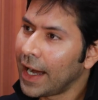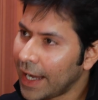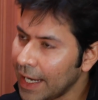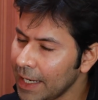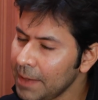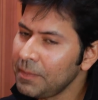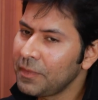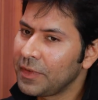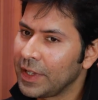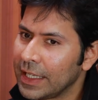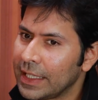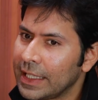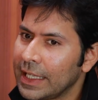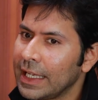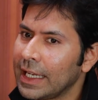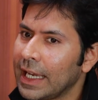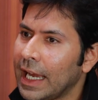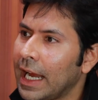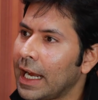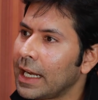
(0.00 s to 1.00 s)
I'm
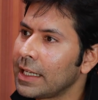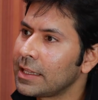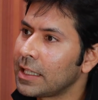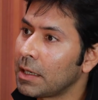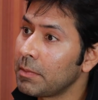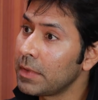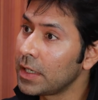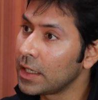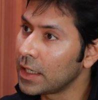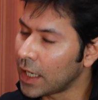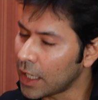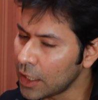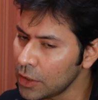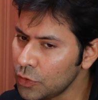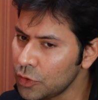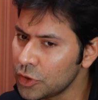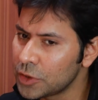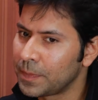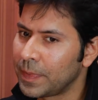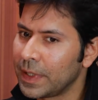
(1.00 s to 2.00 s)
thinking, and Tamil
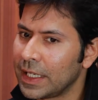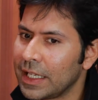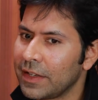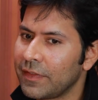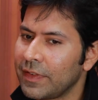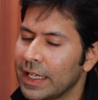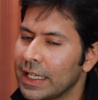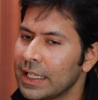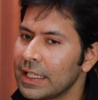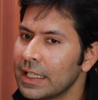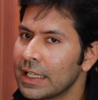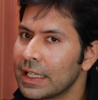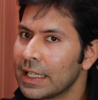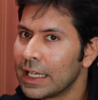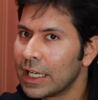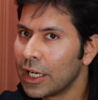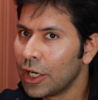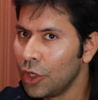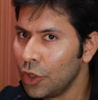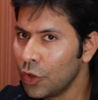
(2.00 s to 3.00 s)
Nadu is believing,
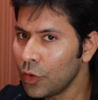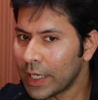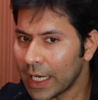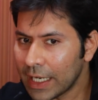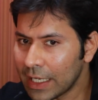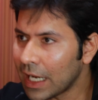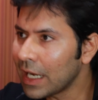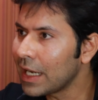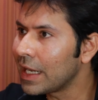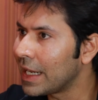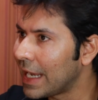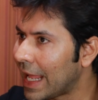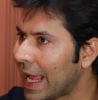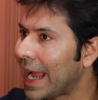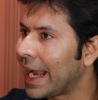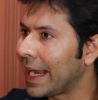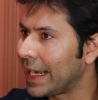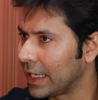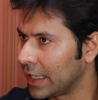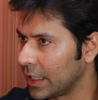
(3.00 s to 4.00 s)
look at our
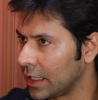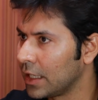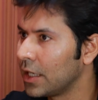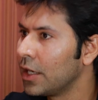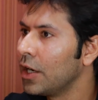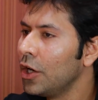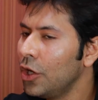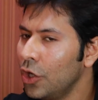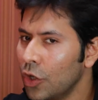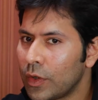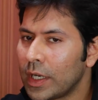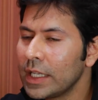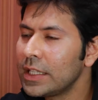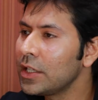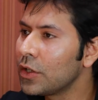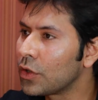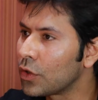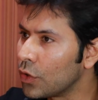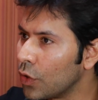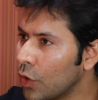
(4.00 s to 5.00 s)
land. Look at
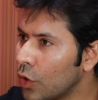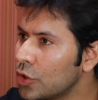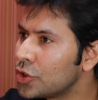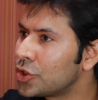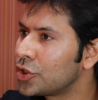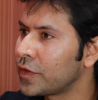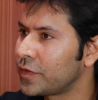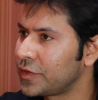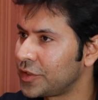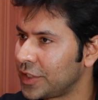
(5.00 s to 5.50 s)
the roads of